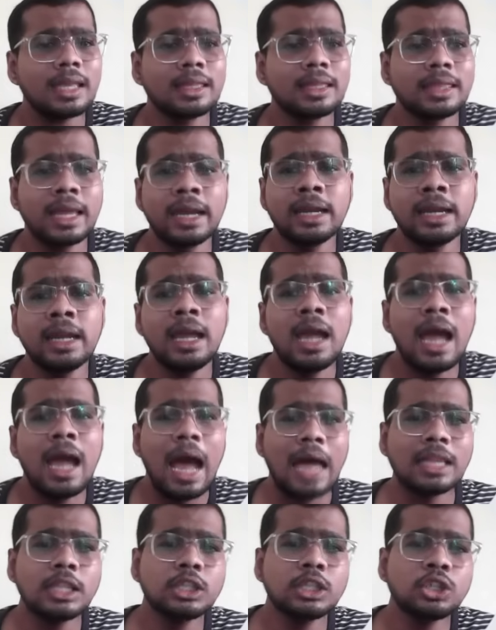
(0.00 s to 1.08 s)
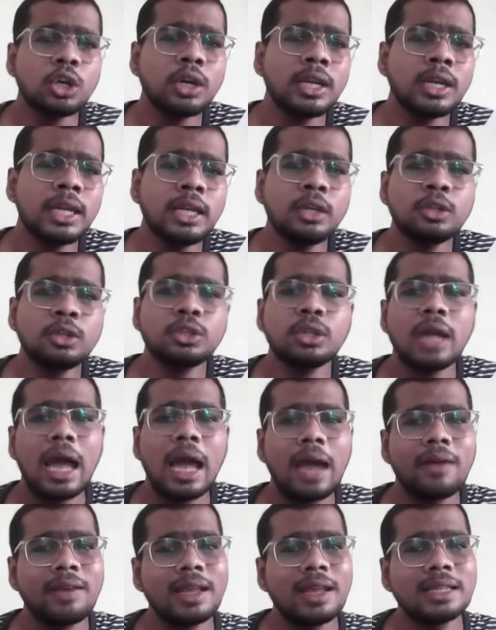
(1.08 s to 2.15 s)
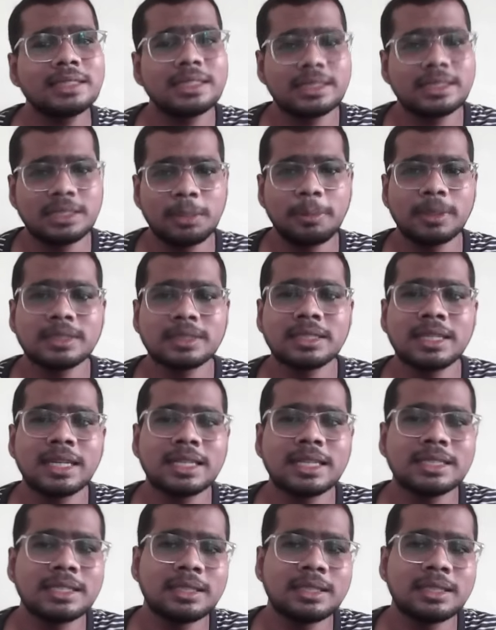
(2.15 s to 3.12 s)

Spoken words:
Then at the joining, you should have like 60%